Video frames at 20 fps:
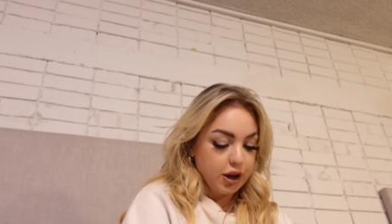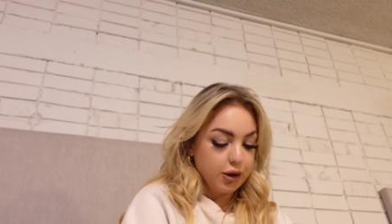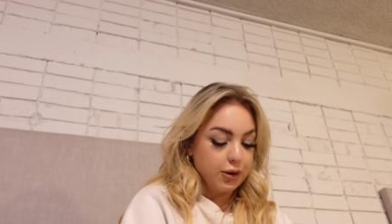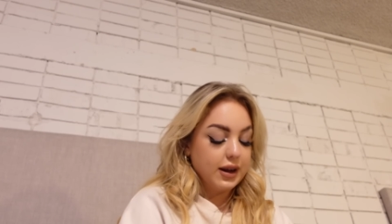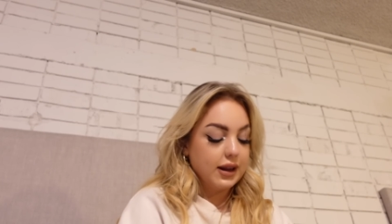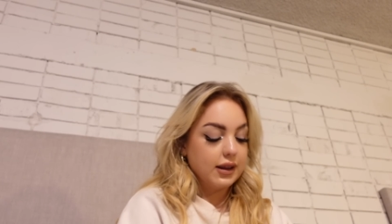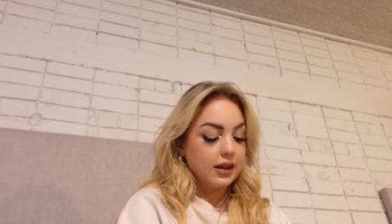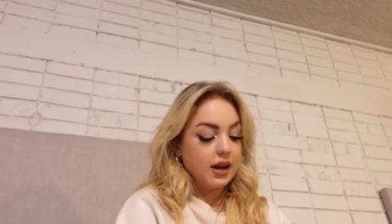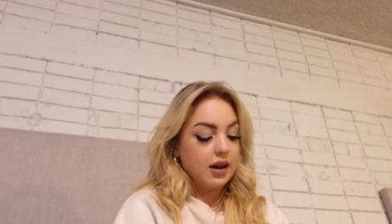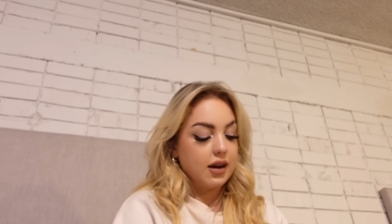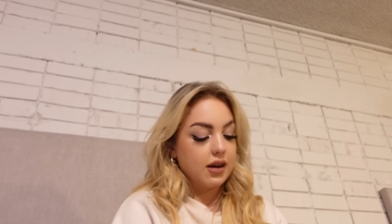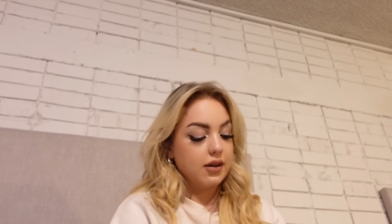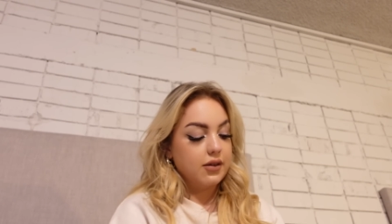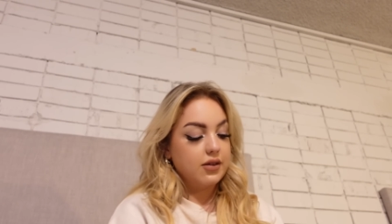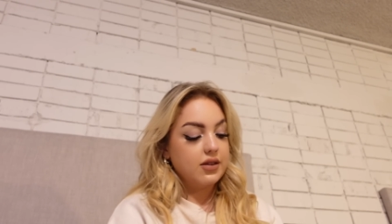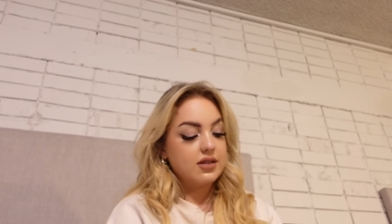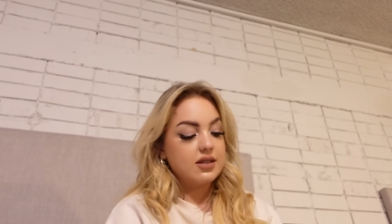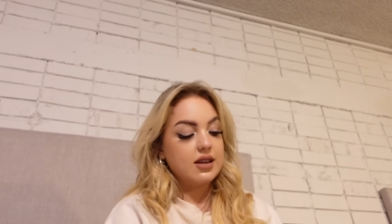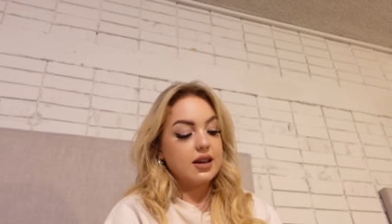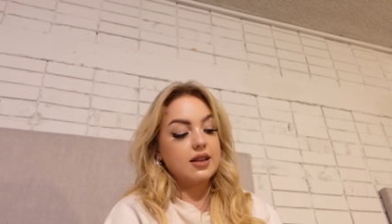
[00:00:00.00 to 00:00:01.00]
you know what I
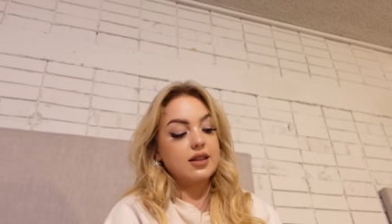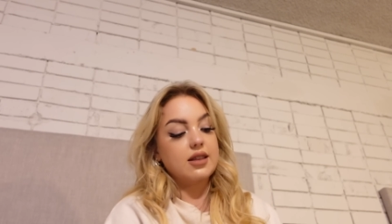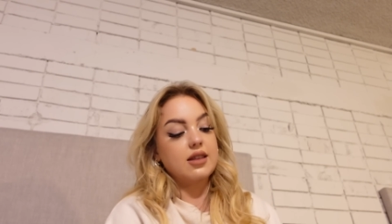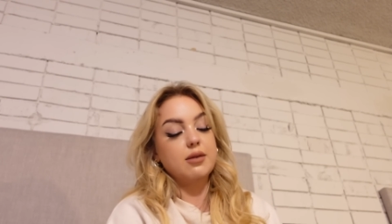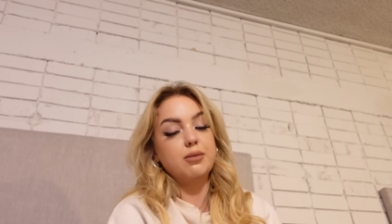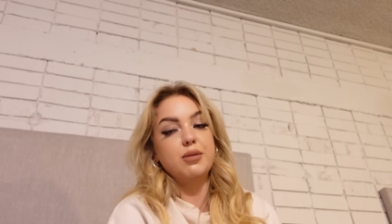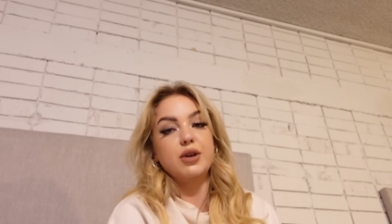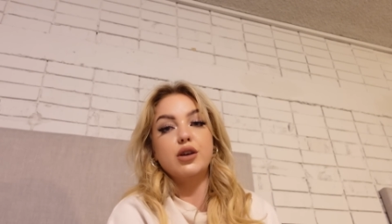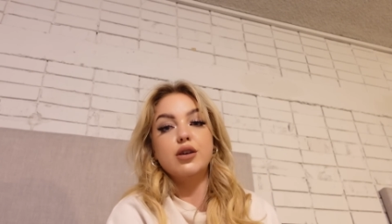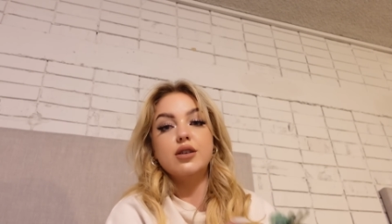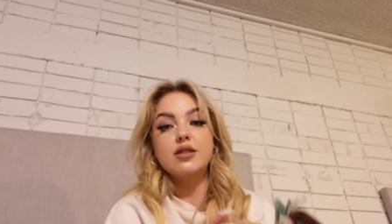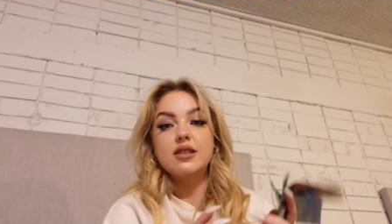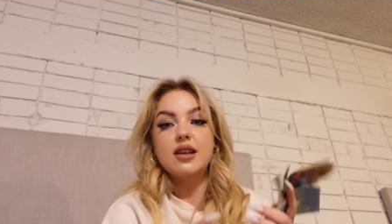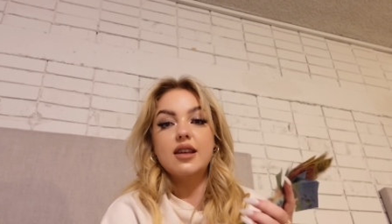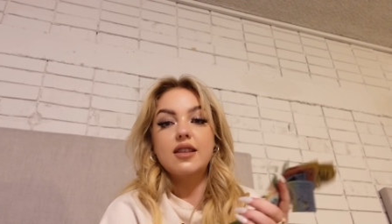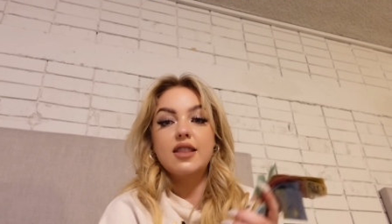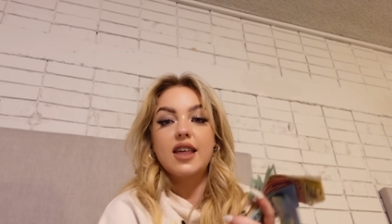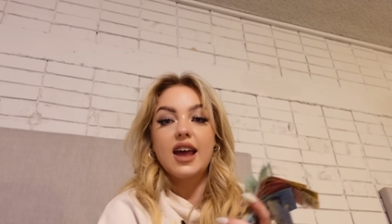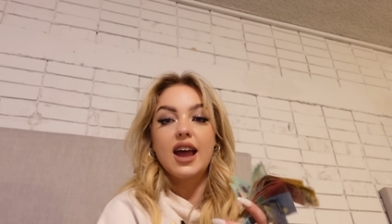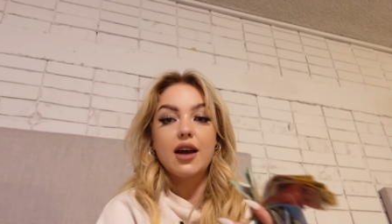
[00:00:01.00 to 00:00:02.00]
love is that because
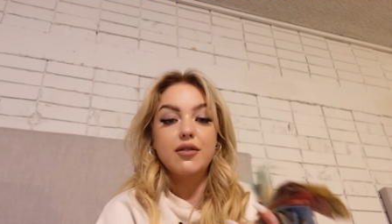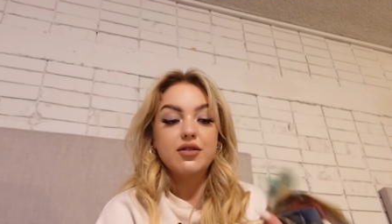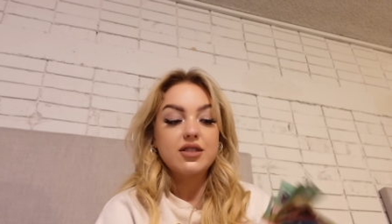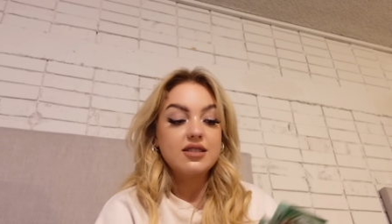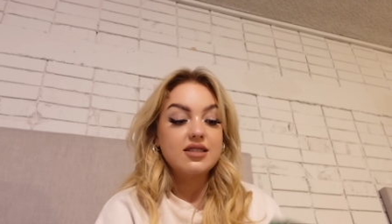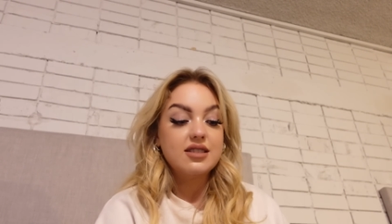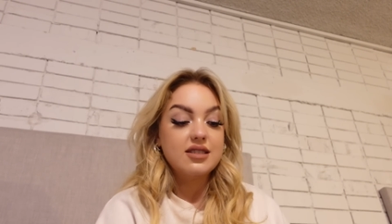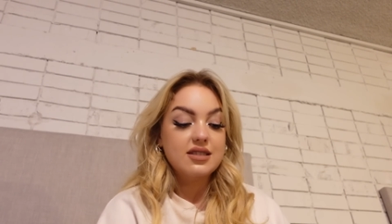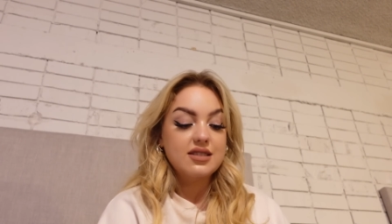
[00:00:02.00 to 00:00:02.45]
they have to